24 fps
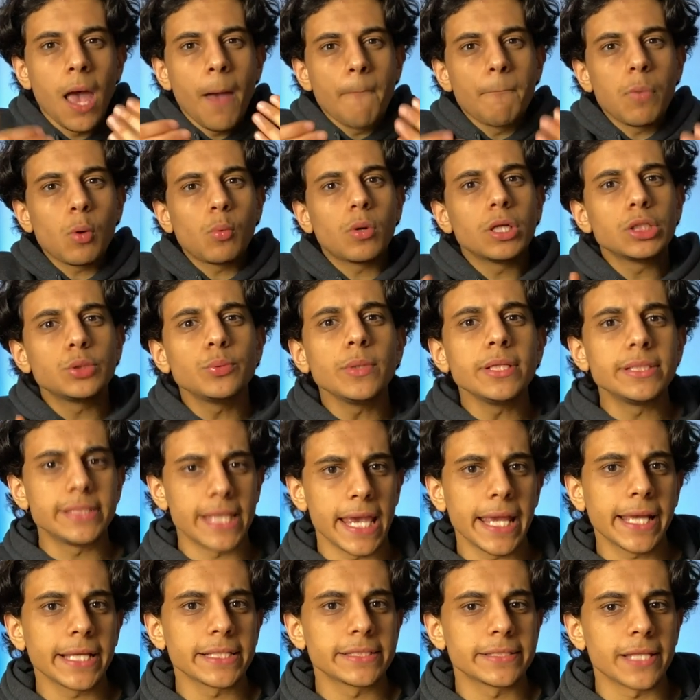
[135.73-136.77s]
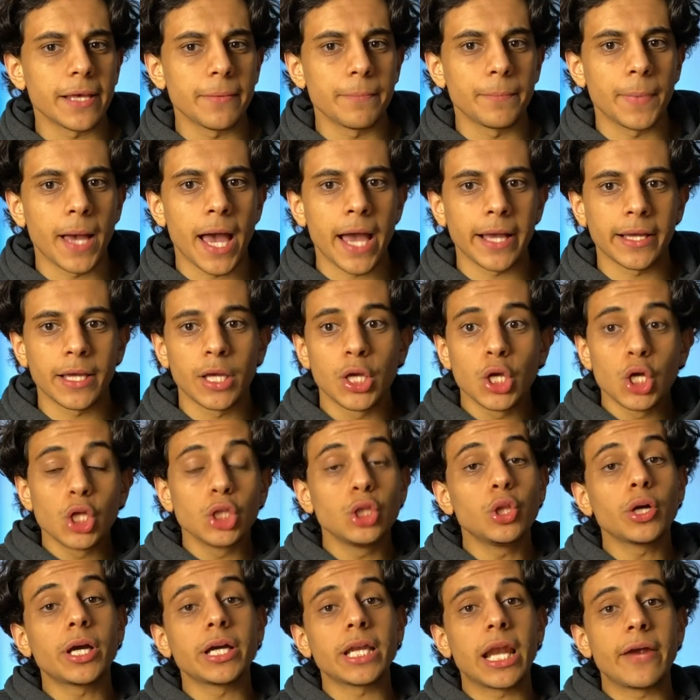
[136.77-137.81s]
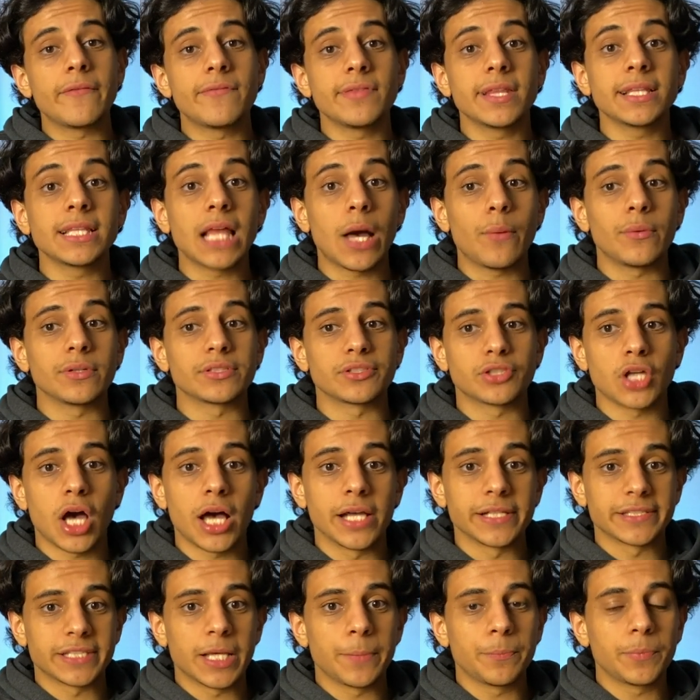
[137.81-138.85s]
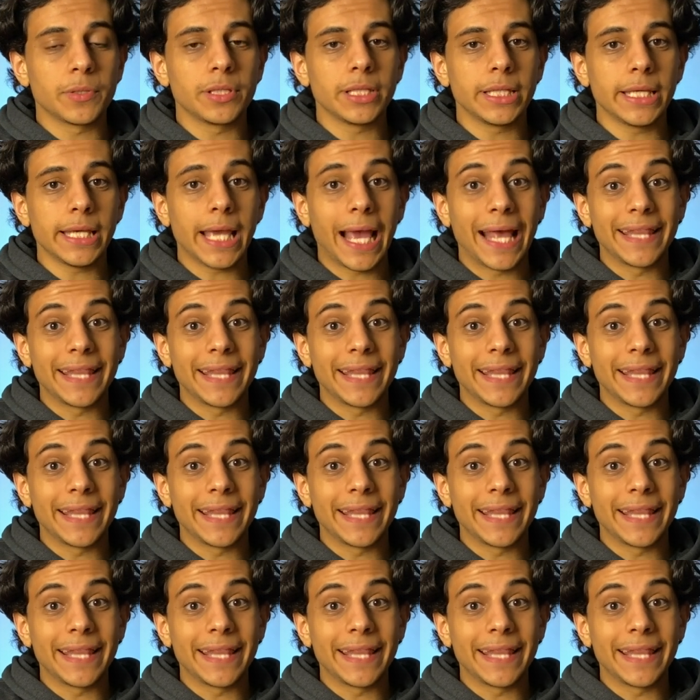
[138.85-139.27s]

But once we take a step back, look at everything that was taught separately,